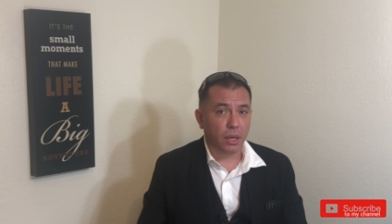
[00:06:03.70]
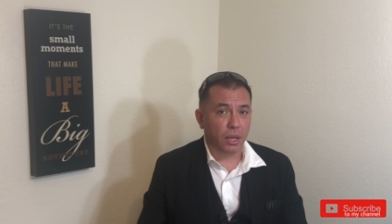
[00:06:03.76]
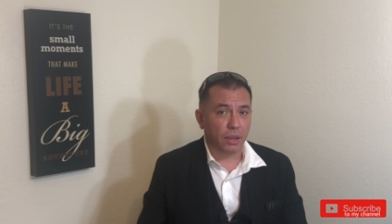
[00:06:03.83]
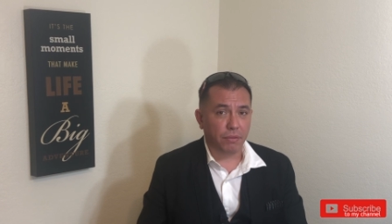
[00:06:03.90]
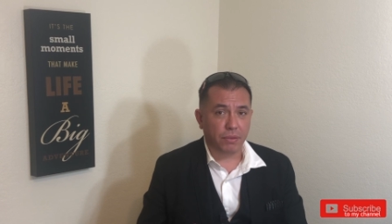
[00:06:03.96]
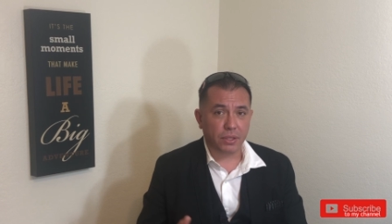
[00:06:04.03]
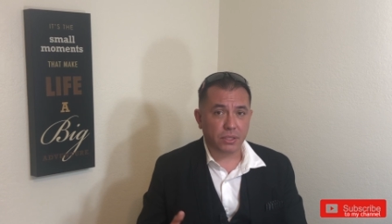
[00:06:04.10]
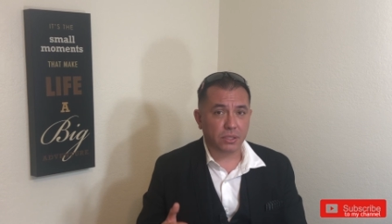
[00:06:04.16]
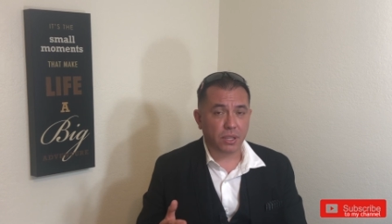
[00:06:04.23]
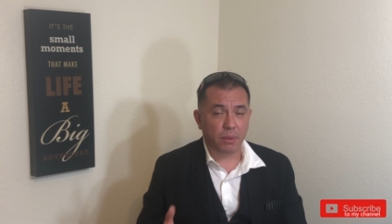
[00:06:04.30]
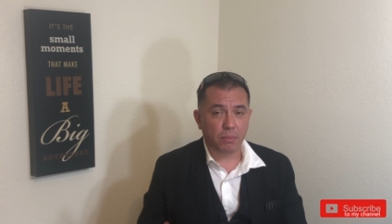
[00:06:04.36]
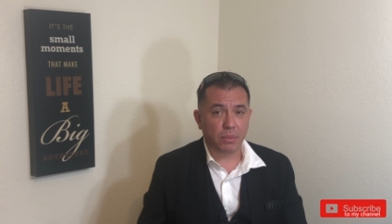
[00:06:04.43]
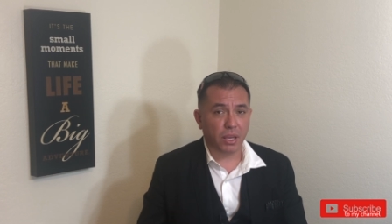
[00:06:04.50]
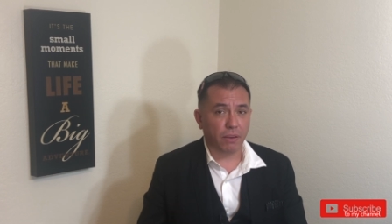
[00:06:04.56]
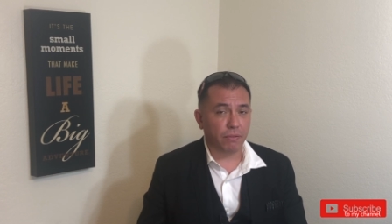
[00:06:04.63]
If it's
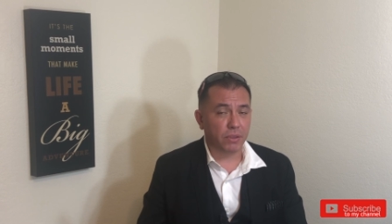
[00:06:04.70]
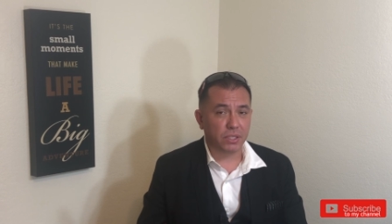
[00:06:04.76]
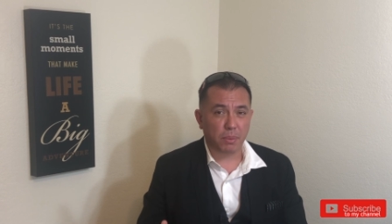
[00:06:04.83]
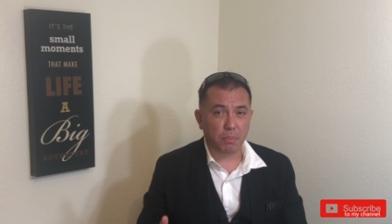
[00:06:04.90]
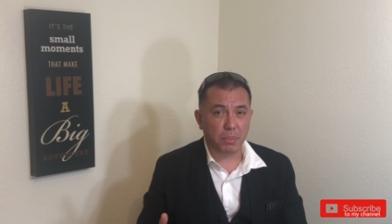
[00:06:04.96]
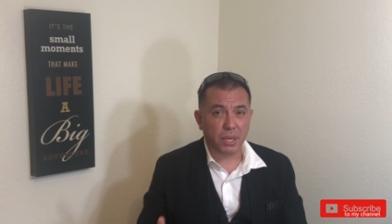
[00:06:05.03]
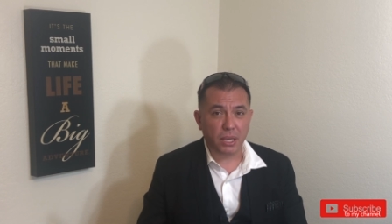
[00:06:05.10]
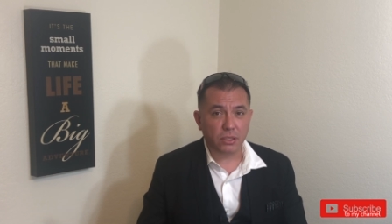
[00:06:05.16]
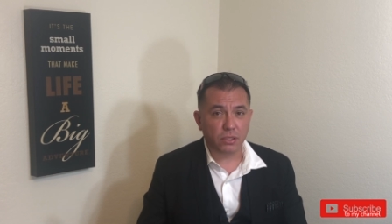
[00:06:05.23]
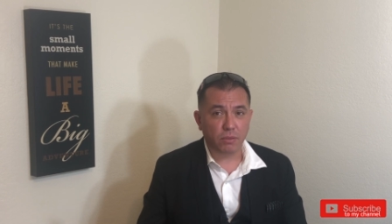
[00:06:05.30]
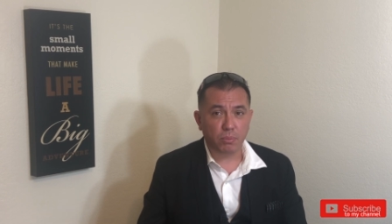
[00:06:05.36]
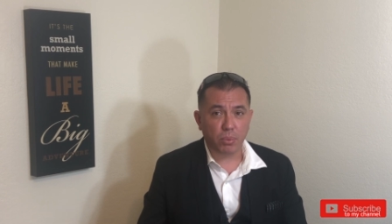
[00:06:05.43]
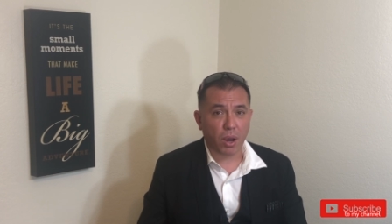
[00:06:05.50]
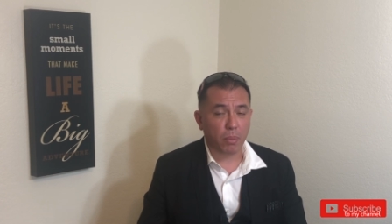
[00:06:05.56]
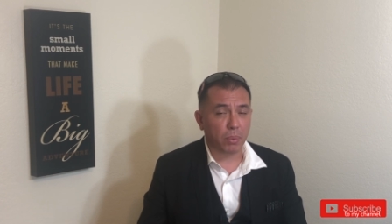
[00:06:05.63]
a piece
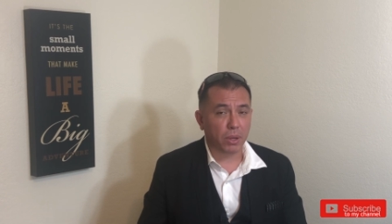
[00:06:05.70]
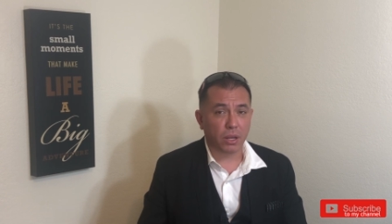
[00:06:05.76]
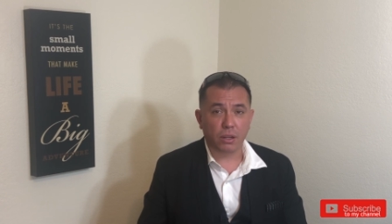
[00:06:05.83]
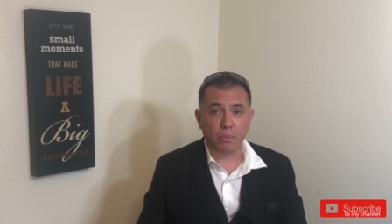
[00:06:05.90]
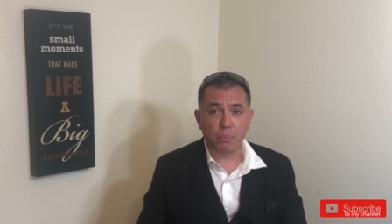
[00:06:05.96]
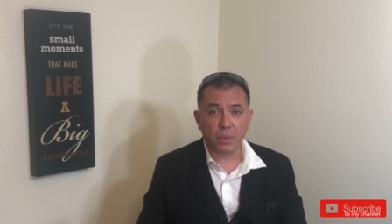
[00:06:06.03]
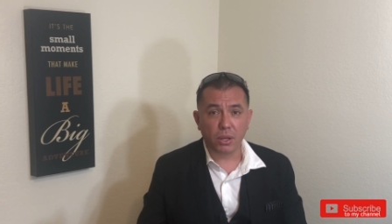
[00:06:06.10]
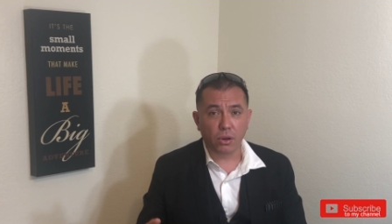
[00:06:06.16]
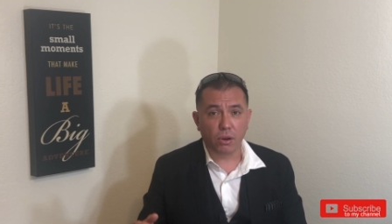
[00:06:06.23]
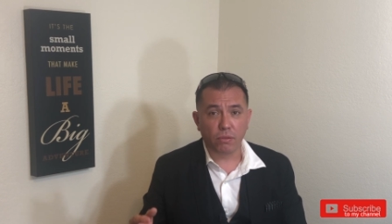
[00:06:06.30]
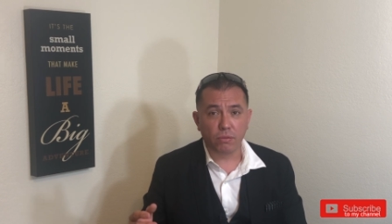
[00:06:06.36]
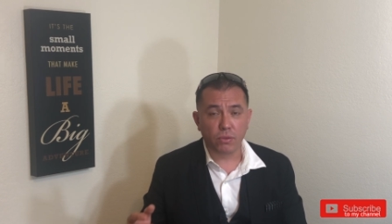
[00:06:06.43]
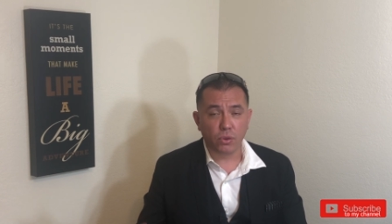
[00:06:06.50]
of property in the middle of